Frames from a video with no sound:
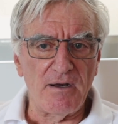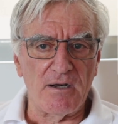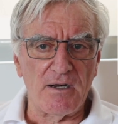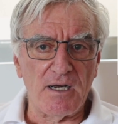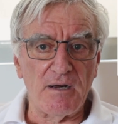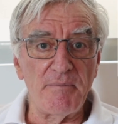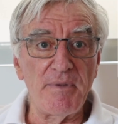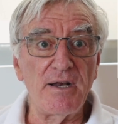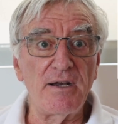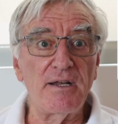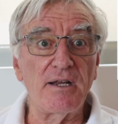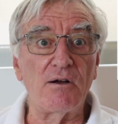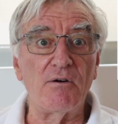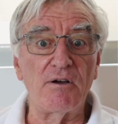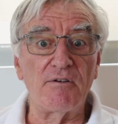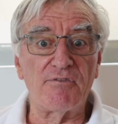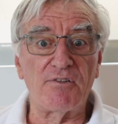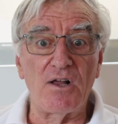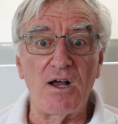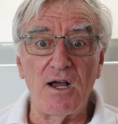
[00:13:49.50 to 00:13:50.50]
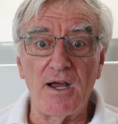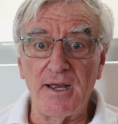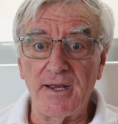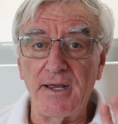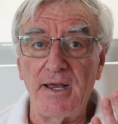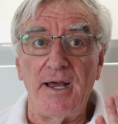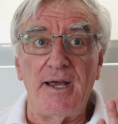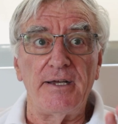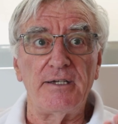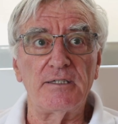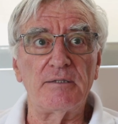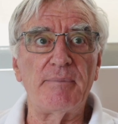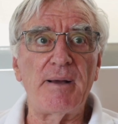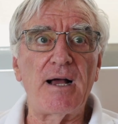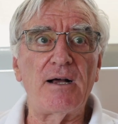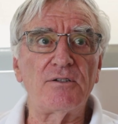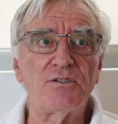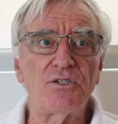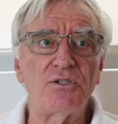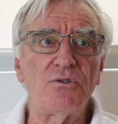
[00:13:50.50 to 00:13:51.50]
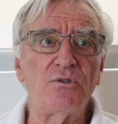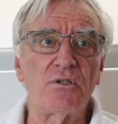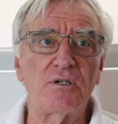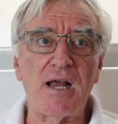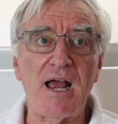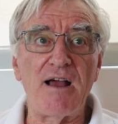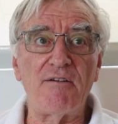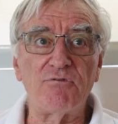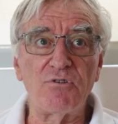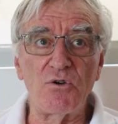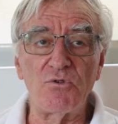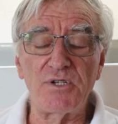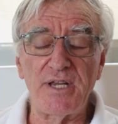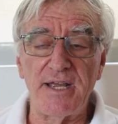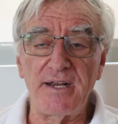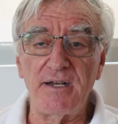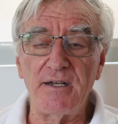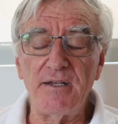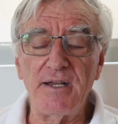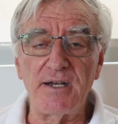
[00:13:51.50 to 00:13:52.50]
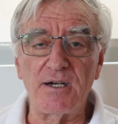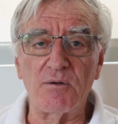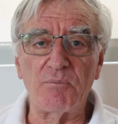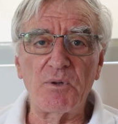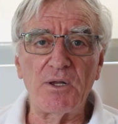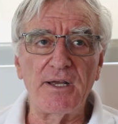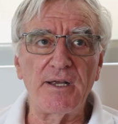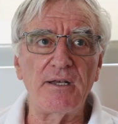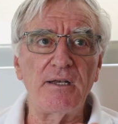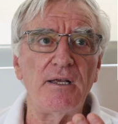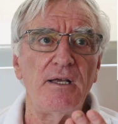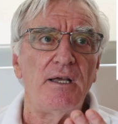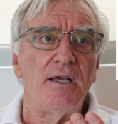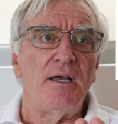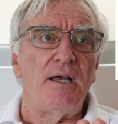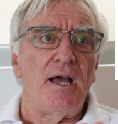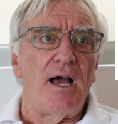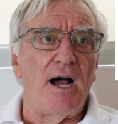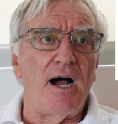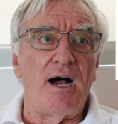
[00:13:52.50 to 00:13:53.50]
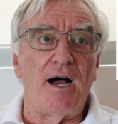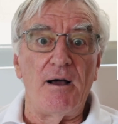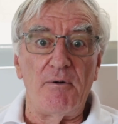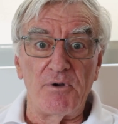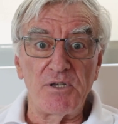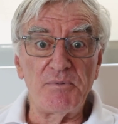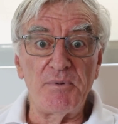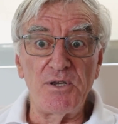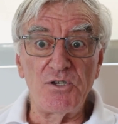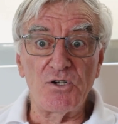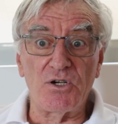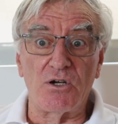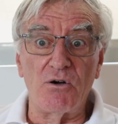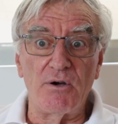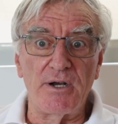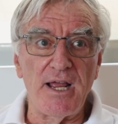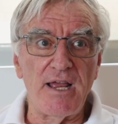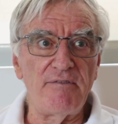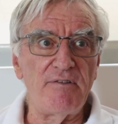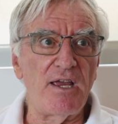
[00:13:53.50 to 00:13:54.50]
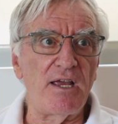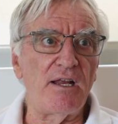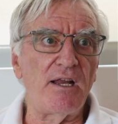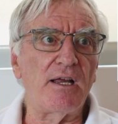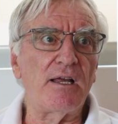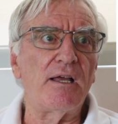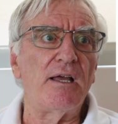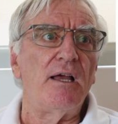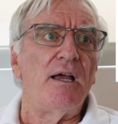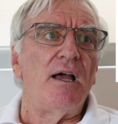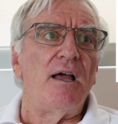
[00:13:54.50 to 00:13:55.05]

committed to going flying, you're about to or have rotated the airplane, which means you're going aviating.